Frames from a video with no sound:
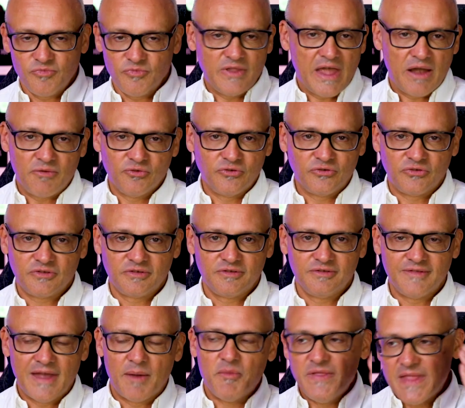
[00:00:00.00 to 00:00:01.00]
that was
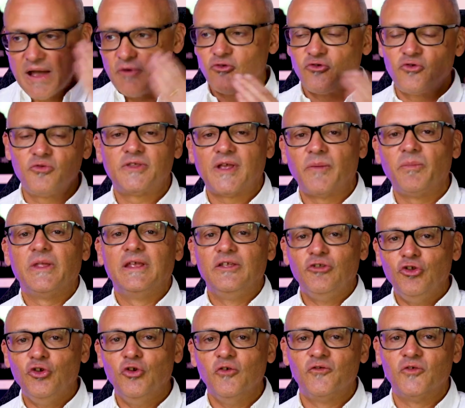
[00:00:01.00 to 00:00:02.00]
something
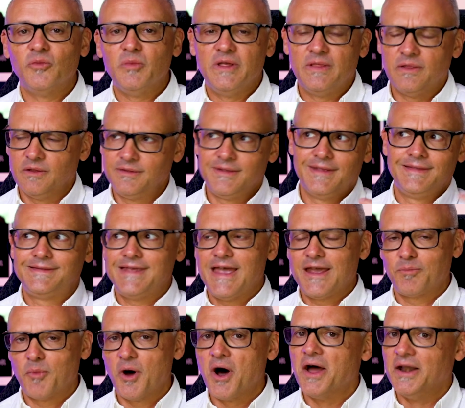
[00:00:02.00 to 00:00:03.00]
new for me, that the
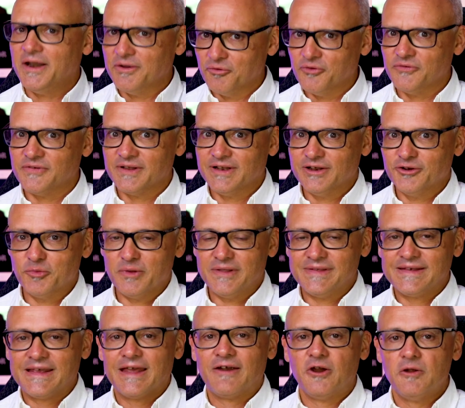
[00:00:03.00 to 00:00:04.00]
tech behind it was a little bit
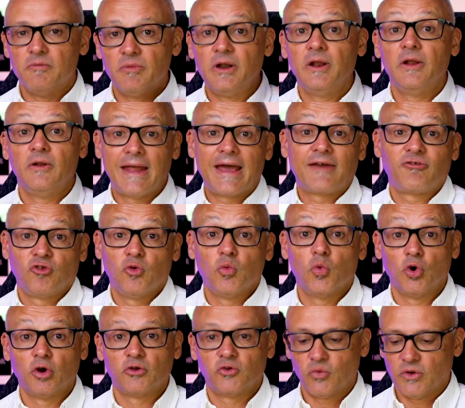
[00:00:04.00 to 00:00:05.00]
scary, but it actually
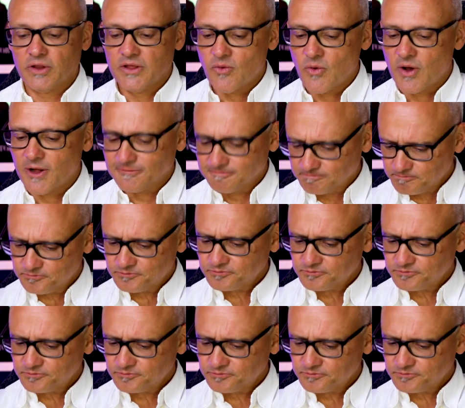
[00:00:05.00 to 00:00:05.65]
worked really well.